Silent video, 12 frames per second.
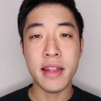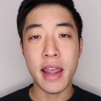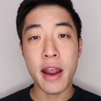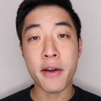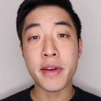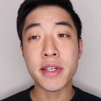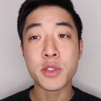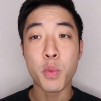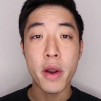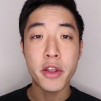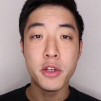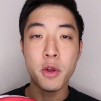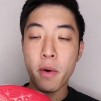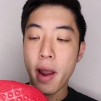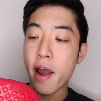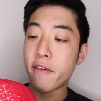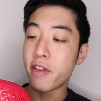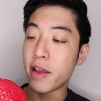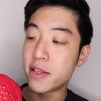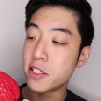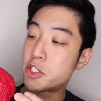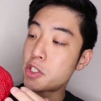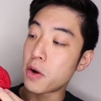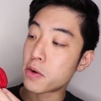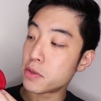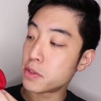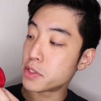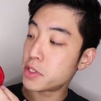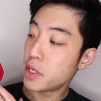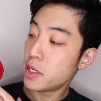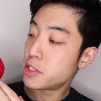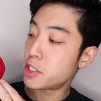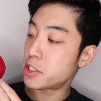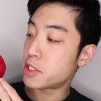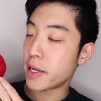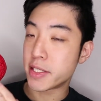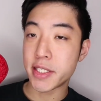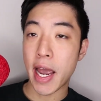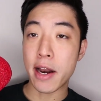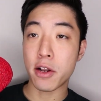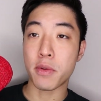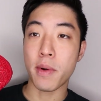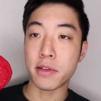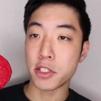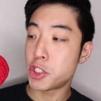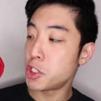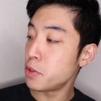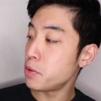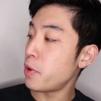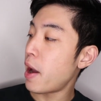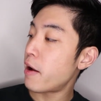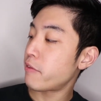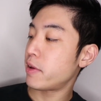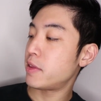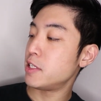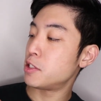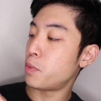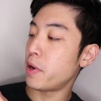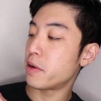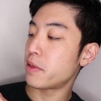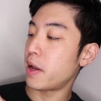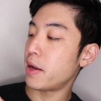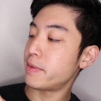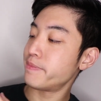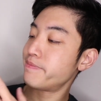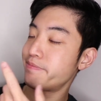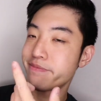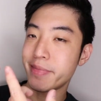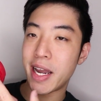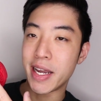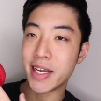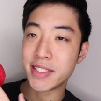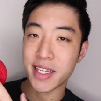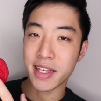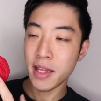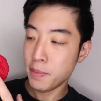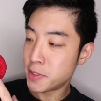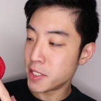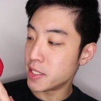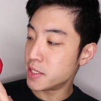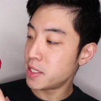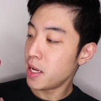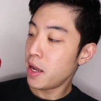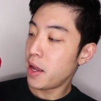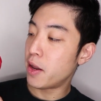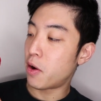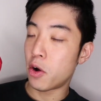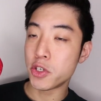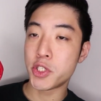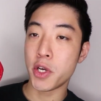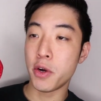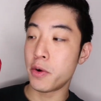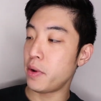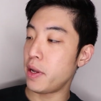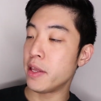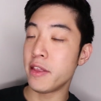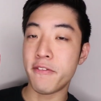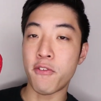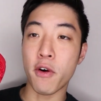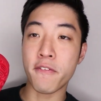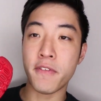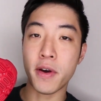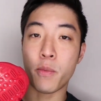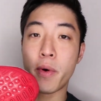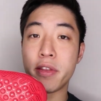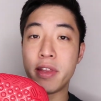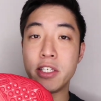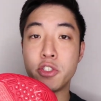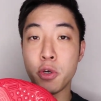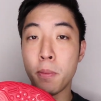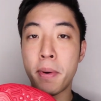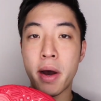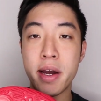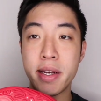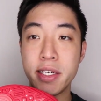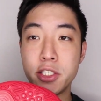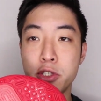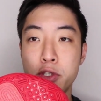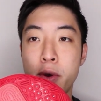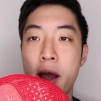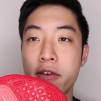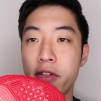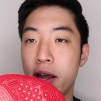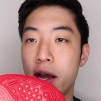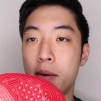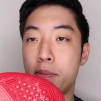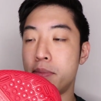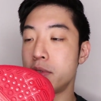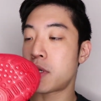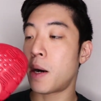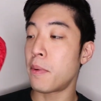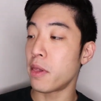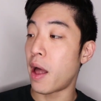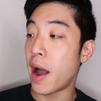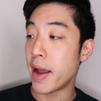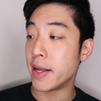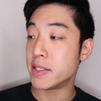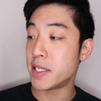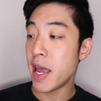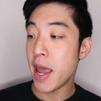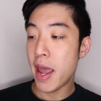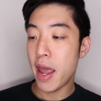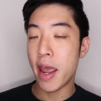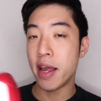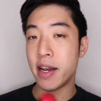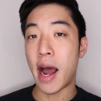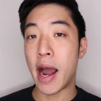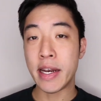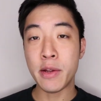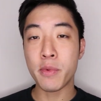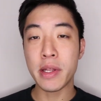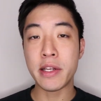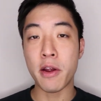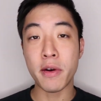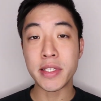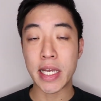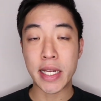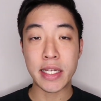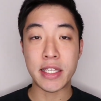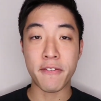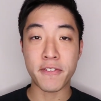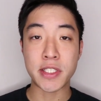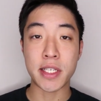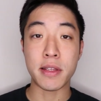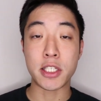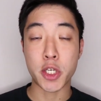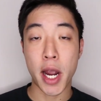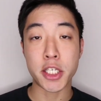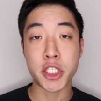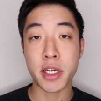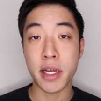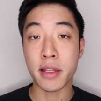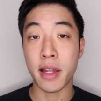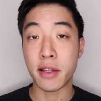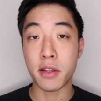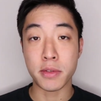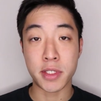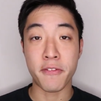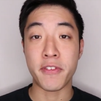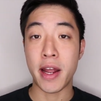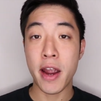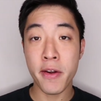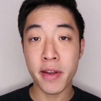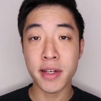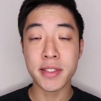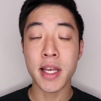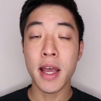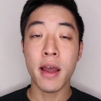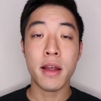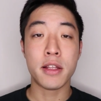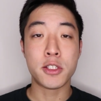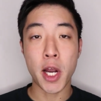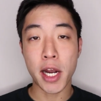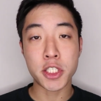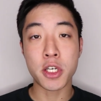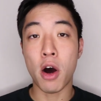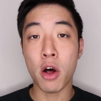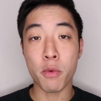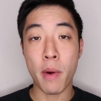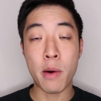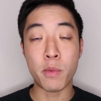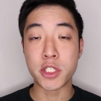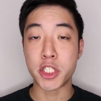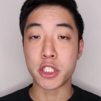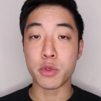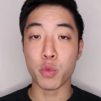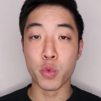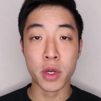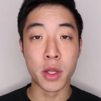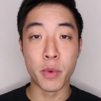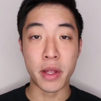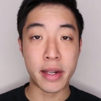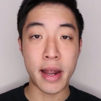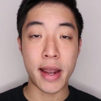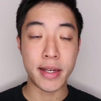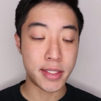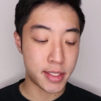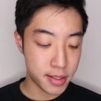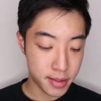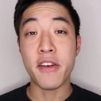In the areas where you don't have like the circles just like scattered throughout the shoe, you have like these weird like, I guess, ellipses. And also in the forefoot where the zoom pod is, you do have like a couple lines. And I didn't really notice any difference in the traction in like those different areas. Traction all around was just really, really nice.